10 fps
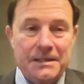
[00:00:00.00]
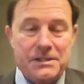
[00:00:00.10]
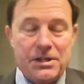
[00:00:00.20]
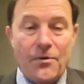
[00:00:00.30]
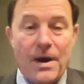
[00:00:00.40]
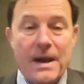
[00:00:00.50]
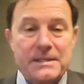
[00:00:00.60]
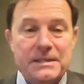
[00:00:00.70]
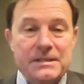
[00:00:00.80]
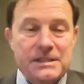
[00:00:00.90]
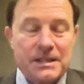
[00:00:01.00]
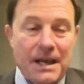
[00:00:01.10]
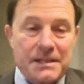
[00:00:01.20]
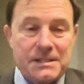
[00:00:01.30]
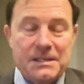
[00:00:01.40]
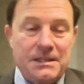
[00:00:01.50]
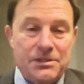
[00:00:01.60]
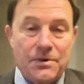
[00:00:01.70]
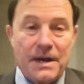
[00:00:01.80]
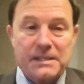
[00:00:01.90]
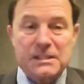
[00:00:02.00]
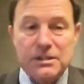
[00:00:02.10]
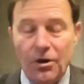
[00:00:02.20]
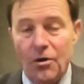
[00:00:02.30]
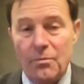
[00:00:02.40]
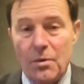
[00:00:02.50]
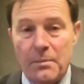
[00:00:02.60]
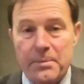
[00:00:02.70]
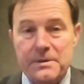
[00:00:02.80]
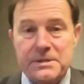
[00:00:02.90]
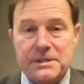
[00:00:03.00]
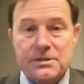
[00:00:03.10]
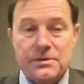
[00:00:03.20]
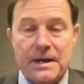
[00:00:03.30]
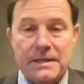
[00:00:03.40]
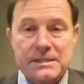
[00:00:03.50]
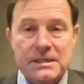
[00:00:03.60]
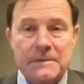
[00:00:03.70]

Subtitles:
direct and Zelensky directs, not on what Putin directs.